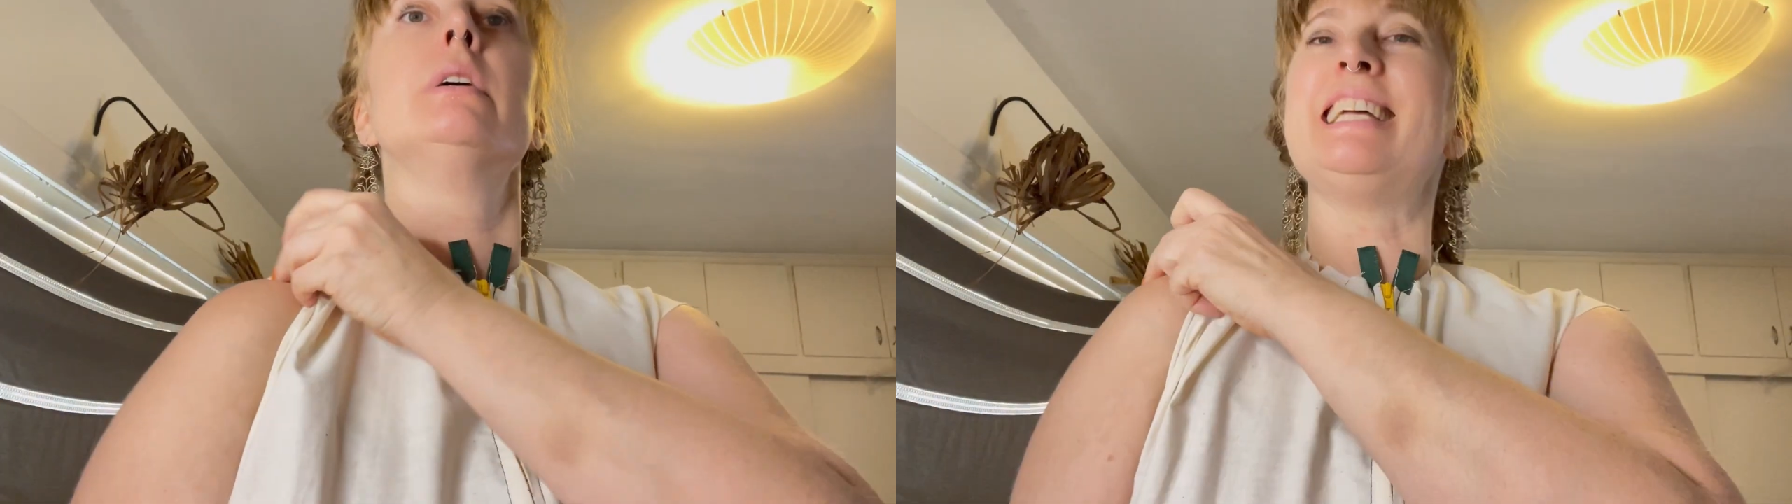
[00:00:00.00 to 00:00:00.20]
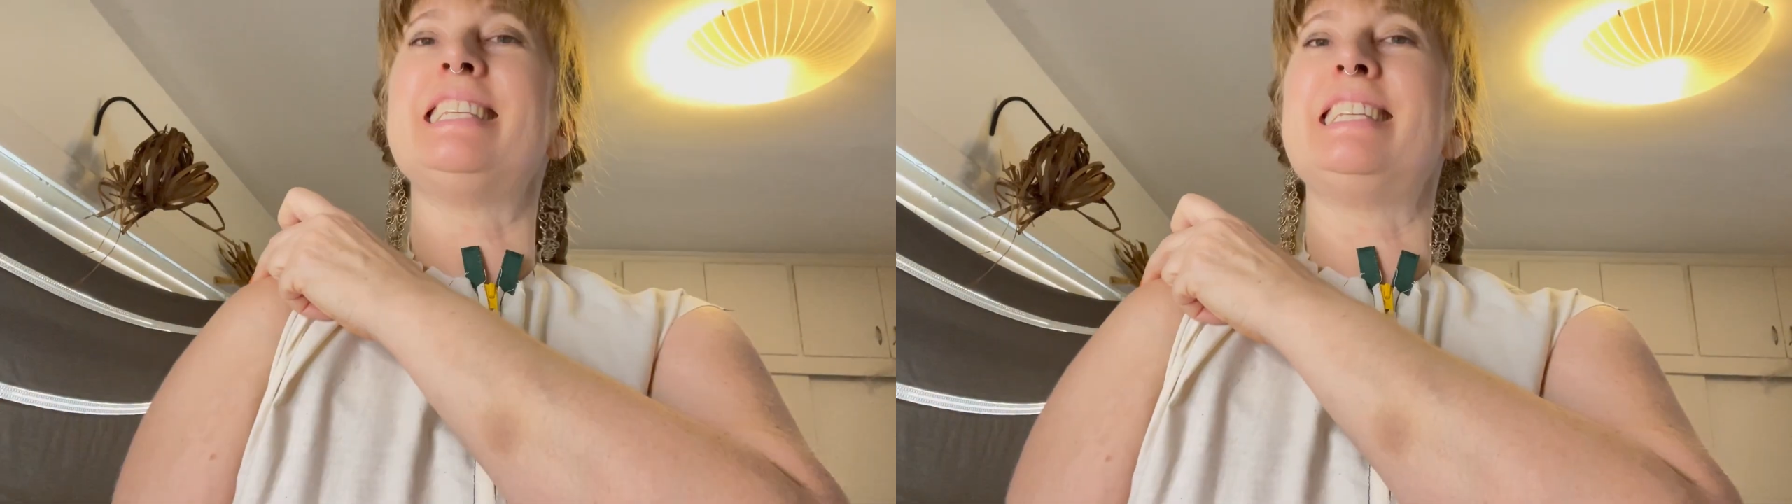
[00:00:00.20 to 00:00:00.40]

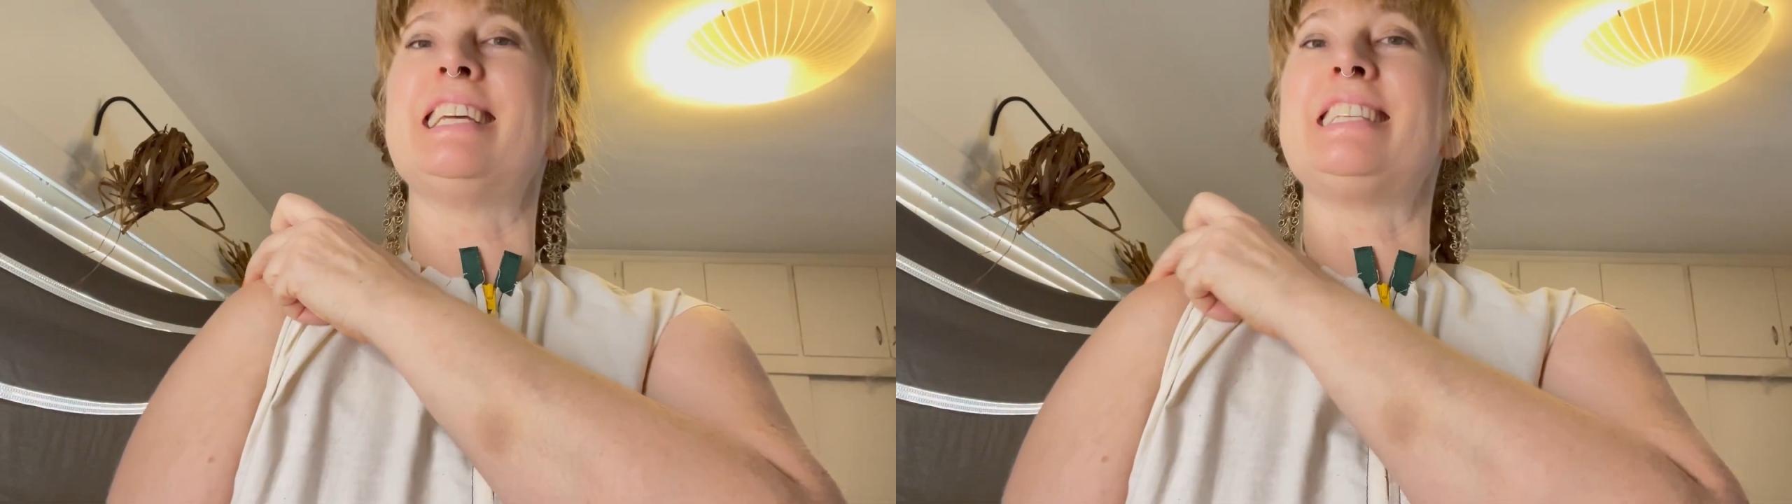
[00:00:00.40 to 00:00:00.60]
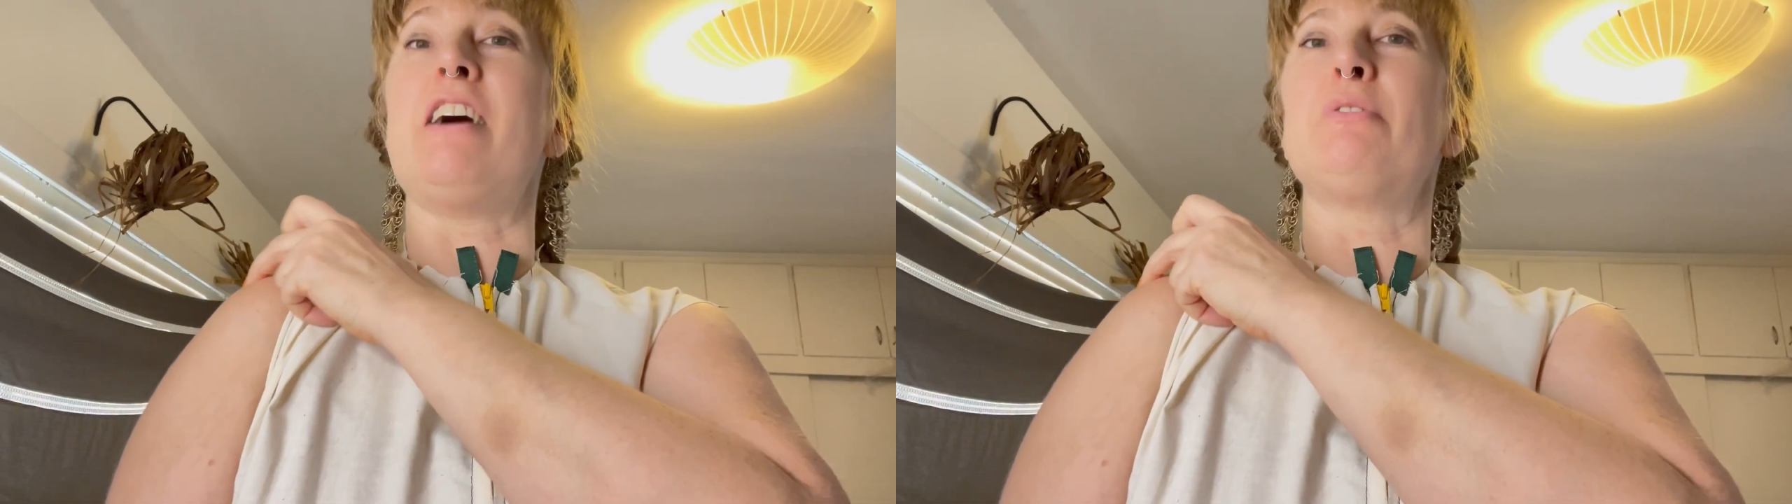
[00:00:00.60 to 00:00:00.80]
that
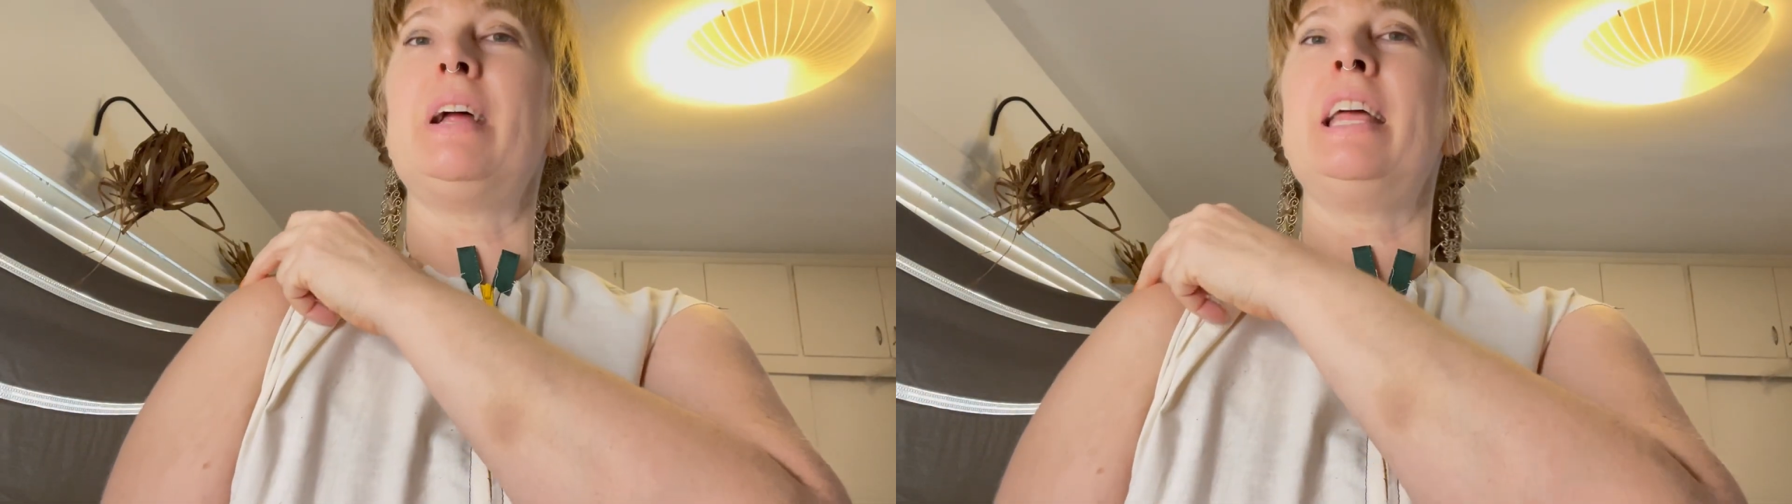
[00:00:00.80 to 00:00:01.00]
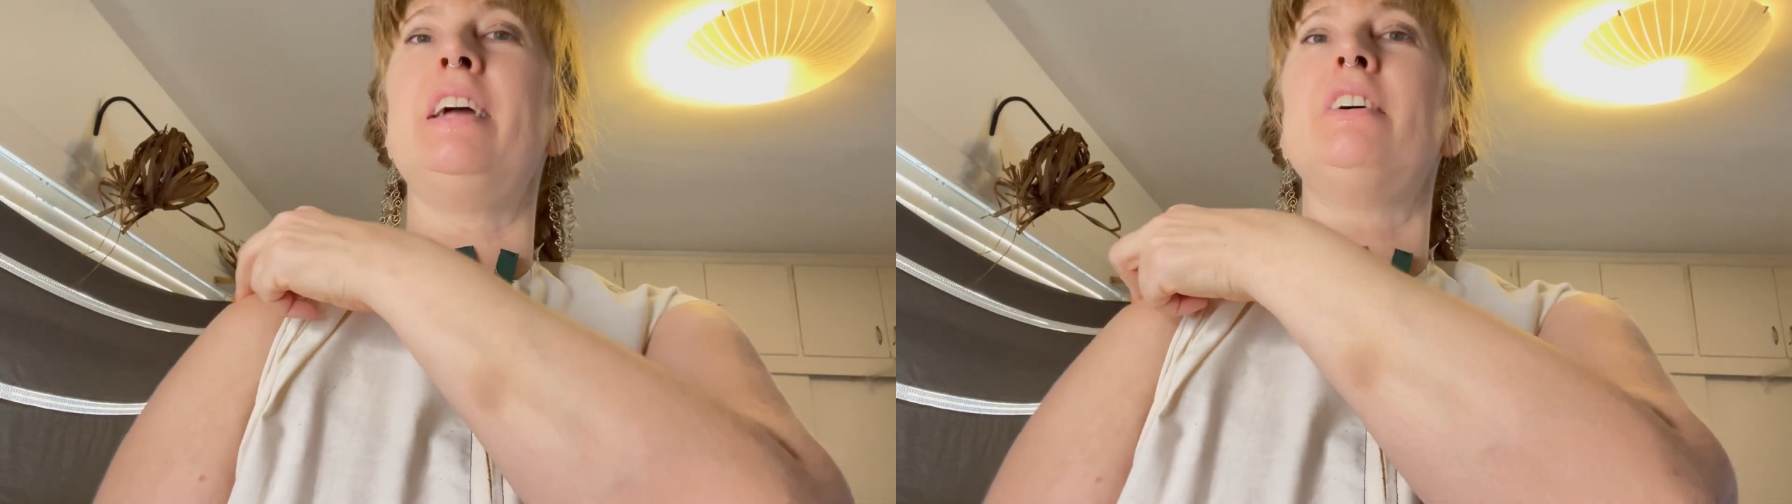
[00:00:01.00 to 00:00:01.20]
sticks out
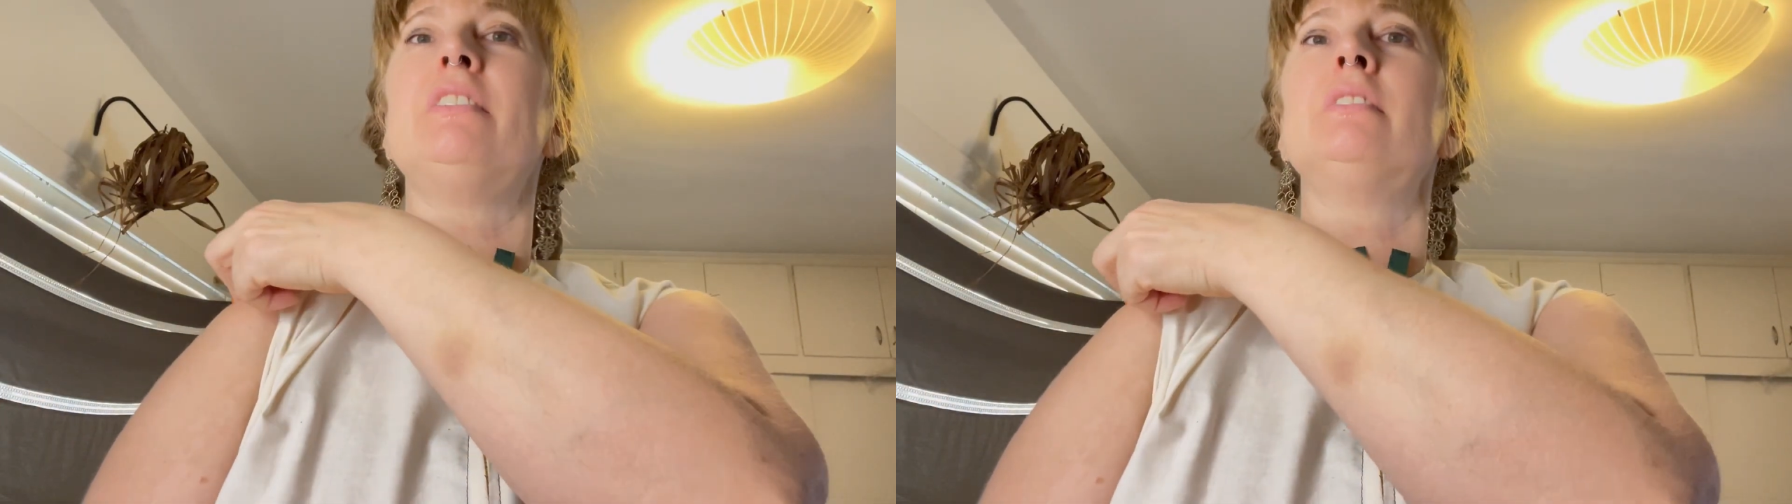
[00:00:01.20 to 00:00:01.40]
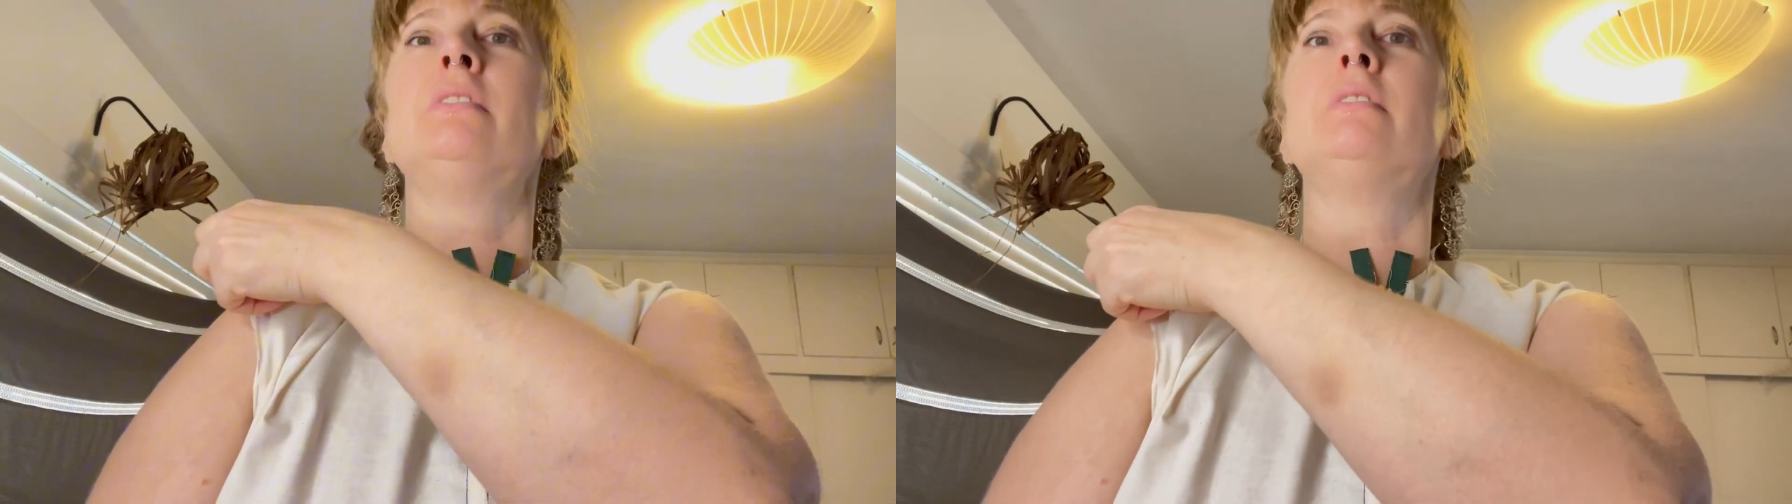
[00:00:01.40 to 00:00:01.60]
right here.